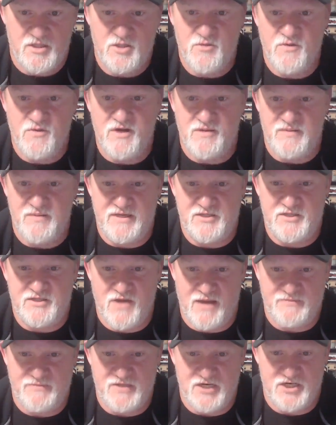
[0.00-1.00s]
You want to be
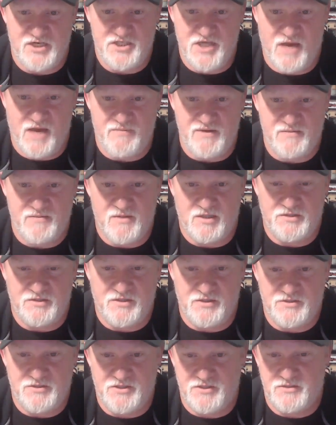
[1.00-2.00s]
trapped in a shopping mall,
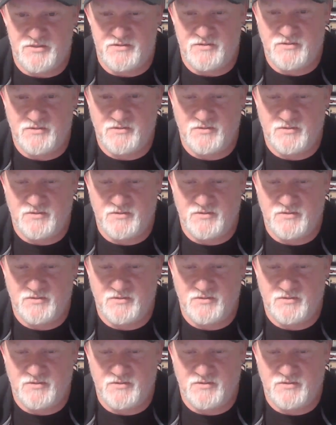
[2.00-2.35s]
don't you?